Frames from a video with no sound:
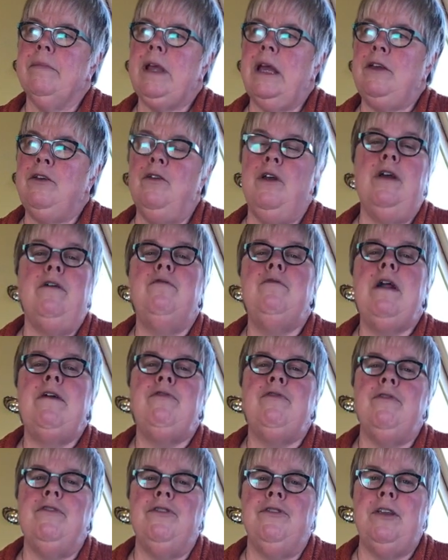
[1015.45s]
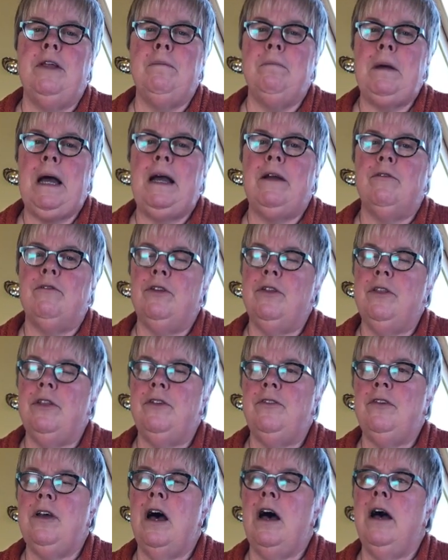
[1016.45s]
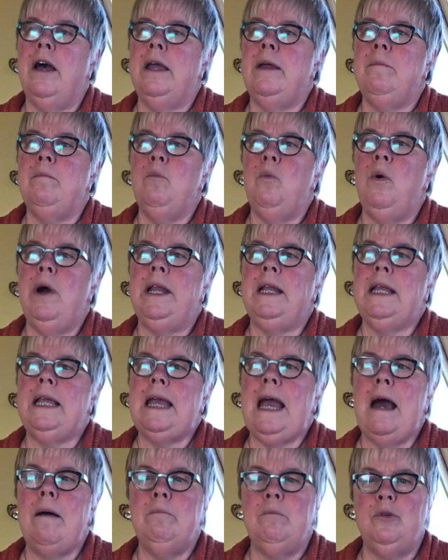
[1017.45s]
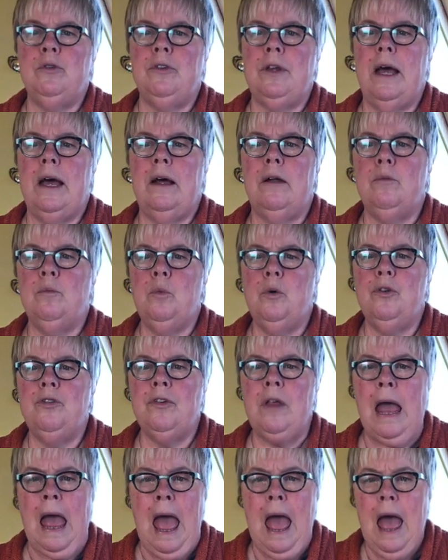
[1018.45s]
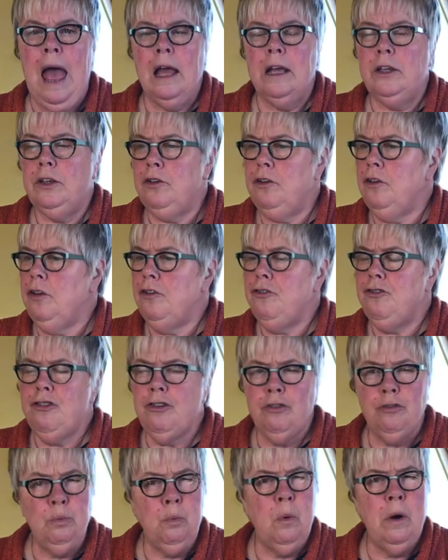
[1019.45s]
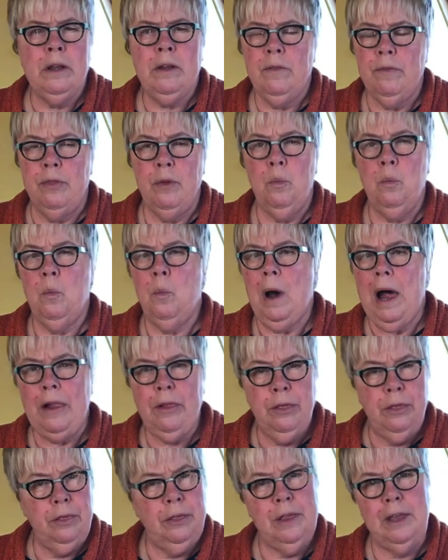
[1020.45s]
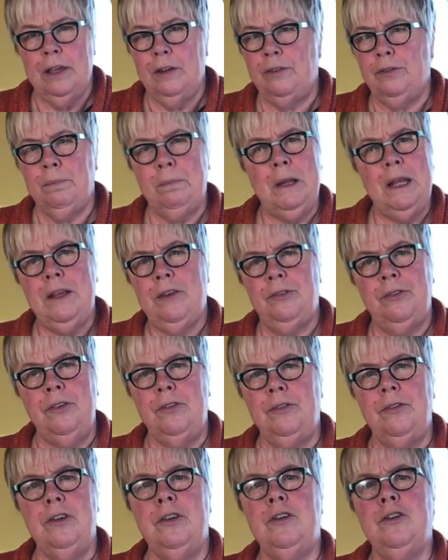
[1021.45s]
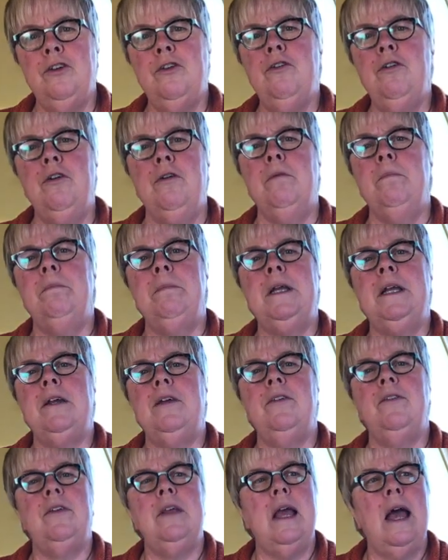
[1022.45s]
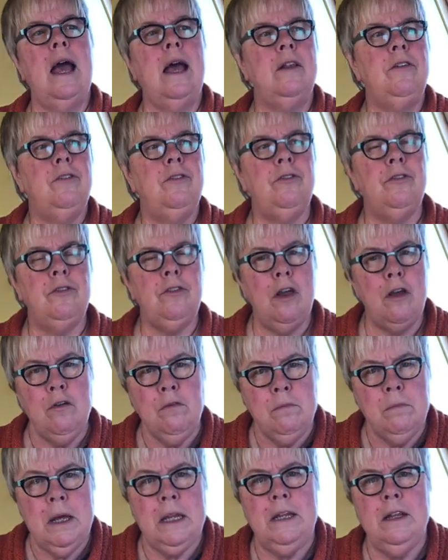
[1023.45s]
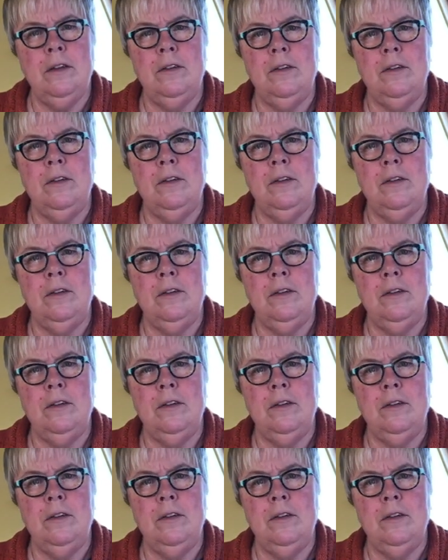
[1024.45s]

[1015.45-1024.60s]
referencing back to the time when Campbelltown was, just one of the wealthiest places in Europe because it had so many